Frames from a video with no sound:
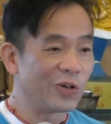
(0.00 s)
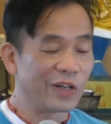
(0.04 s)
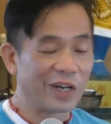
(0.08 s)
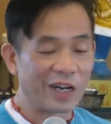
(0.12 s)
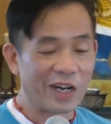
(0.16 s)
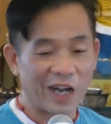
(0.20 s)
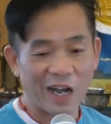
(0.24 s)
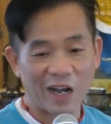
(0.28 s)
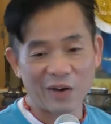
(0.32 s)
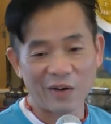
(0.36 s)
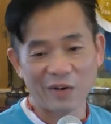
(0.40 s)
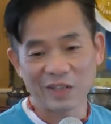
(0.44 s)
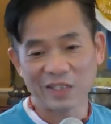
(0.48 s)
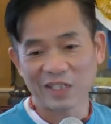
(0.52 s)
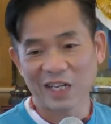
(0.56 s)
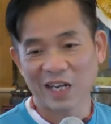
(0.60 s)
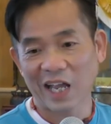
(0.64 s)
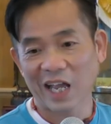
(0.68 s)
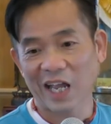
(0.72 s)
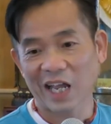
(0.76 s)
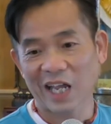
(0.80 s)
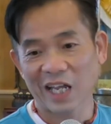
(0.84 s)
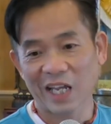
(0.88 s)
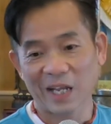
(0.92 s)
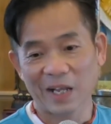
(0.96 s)
was
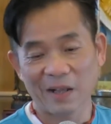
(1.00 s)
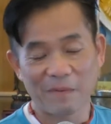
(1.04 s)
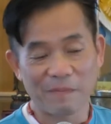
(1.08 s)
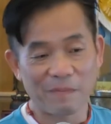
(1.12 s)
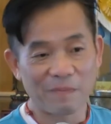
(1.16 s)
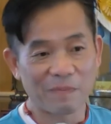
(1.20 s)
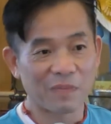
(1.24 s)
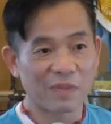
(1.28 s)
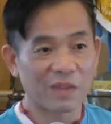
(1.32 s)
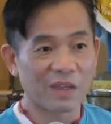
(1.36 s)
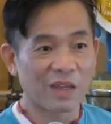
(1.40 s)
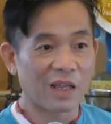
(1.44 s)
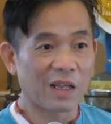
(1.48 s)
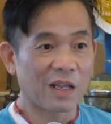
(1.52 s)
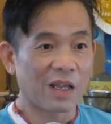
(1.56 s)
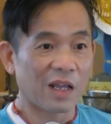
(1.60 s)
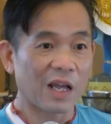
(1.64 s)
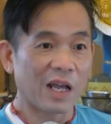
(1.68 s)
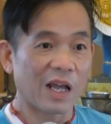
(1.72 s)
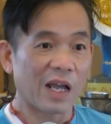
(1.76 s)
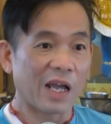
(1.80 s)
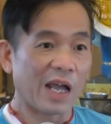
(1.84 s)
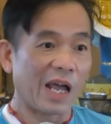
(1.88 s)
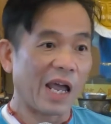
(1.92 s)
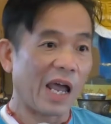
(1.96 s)
like,
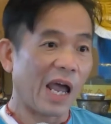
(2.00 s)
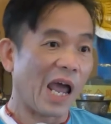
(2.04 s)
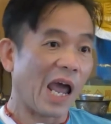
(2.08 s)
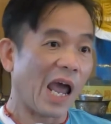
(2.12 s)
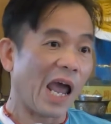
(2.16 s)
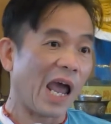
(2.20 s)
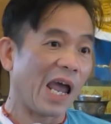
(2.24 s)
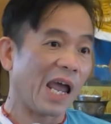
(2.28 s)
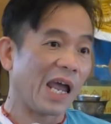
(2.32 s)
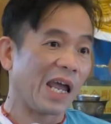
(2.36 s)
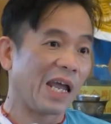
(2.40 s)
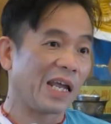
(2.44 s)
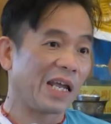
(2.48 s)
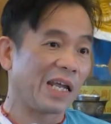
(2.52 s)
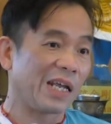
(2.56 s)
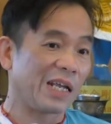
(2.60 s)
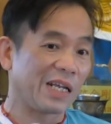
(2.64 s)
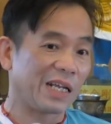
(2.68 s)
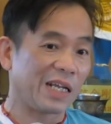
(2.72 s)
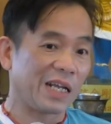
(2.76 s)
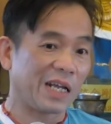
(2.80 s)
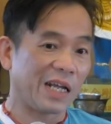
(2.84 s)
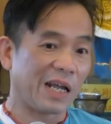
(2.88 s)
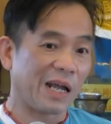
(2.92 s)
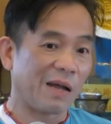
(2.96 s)

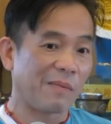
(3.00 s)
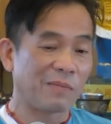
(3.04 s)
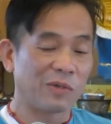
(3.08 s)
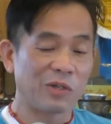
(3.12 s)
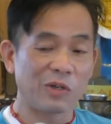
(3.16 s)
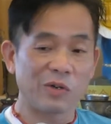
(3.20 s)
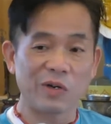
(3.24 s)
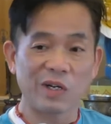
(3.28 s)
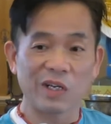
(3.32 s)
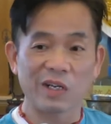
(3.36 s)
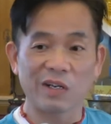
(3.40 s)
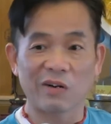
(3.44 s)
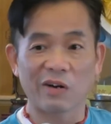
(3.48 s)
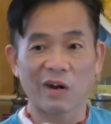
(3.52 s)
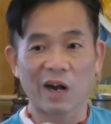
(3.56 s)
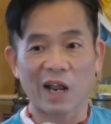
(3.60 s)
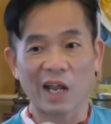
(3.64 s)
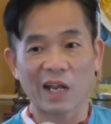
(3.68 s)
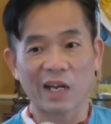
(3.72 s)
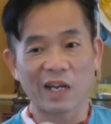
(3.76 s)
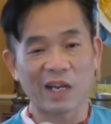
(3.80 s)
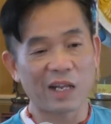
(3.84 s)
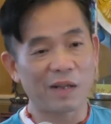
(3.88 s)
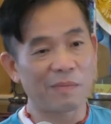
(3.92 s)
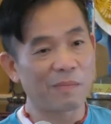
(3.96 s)
hey, I'm doing great
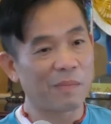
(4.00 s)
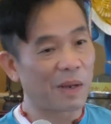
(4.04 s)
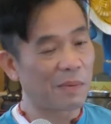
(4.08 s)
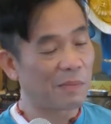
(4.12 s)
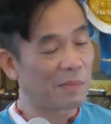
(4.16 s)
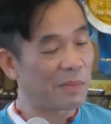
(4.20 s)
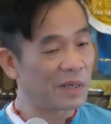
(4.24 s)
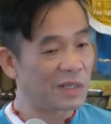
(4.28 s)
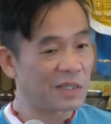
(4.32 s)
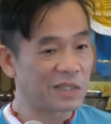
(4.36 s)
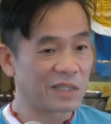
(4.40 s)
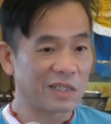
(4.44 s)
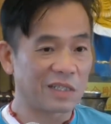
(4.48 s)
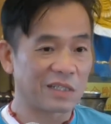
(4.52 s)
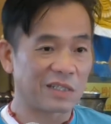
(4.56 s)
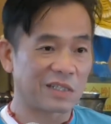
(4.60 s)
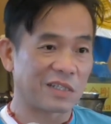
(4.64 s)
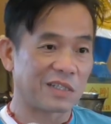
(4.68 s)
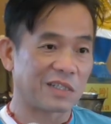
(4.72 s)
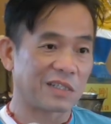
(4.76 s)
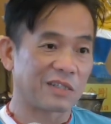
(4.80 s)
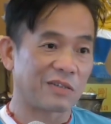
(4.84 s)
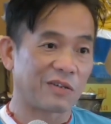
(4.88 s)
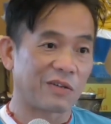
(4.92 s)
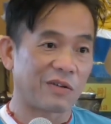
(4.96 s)
here, my business
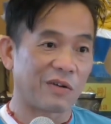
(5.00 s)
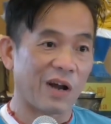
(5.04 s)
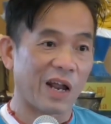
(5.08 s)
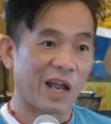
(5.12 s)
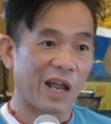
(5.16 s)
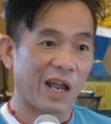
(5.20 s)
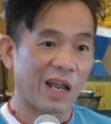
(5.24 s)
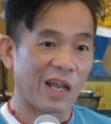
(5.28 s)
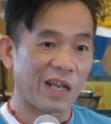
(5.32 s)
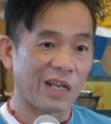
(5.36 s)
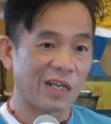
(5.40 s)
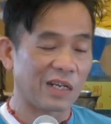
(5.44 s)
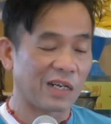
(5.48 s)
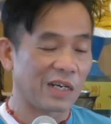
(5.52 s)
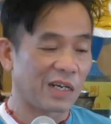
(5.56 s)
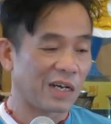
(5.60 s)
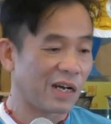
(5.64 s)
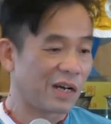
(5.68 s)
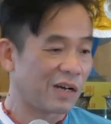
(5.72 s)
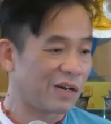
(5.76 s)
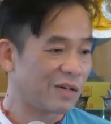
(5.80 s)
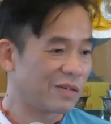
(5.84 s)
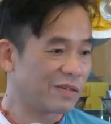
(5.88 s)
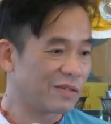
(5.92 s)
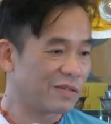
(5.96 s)
is great,
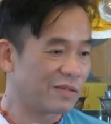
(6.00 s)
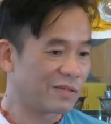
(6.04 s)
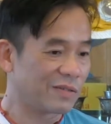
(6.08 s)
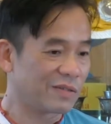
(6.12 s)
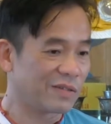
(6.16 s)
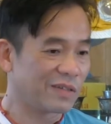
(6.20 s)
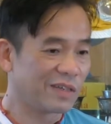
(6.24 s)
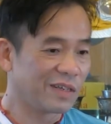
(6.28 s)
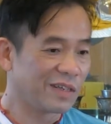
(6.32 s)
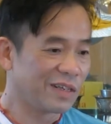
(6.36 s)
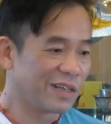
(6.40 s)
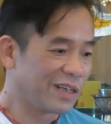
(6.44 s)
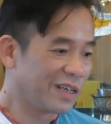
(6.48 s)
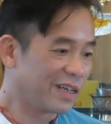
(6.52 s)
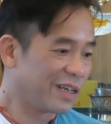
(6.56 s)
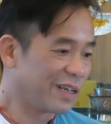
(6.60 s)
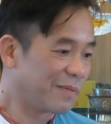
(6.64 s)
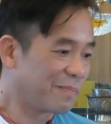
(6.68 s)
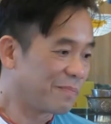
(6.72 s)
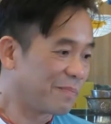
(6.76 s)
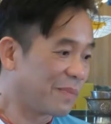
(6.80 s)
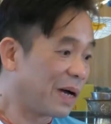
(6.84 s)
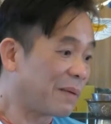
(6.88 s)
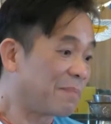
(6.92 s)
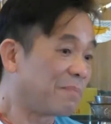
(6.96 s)

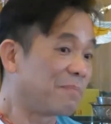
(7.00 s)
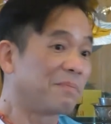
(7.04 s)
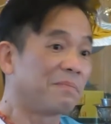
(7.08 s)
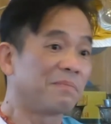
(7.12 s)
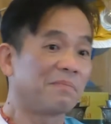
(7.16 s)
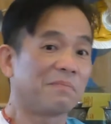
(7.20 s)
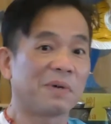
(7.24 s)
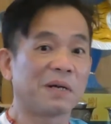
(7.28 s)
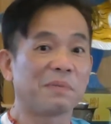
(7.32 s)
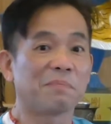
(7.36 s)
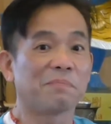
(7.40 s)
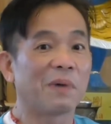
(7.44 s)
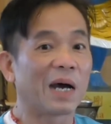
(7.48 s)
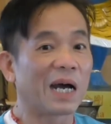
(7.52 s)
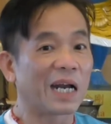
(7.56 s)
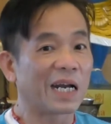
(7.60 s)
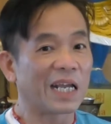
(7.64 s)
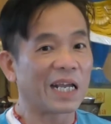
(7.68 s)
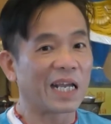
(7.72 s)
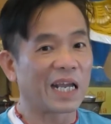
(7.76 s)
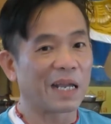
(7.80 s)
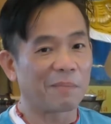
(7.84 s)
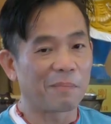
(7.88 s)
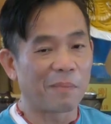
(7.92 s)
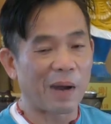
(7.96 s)
but money
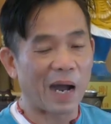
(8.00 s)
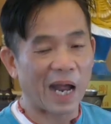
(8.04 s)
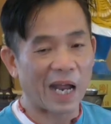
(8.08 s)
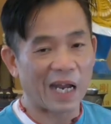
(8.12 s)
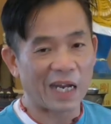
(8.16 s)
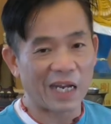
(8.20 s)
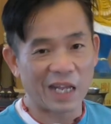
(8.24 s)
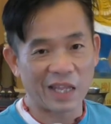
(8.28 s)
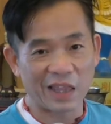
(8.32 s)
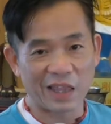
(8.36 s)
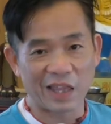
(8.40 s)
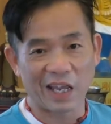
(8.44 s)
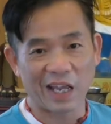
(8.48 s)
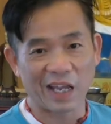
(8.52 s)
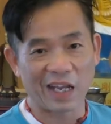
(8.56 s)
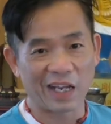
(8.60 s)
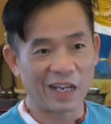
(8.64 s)
can buy anything,